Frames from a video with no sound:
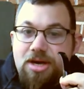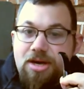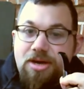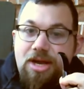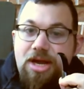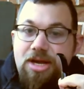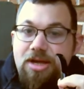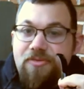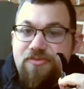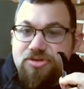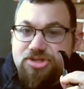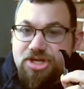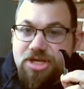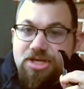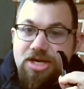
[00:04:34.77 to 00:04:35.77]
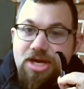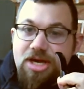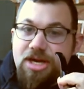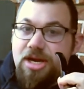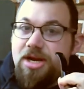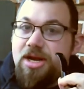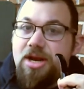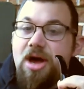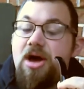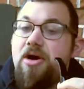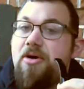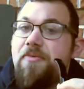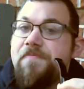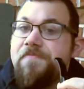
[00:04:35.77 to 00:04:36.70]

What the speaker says: any Virginia in it at all.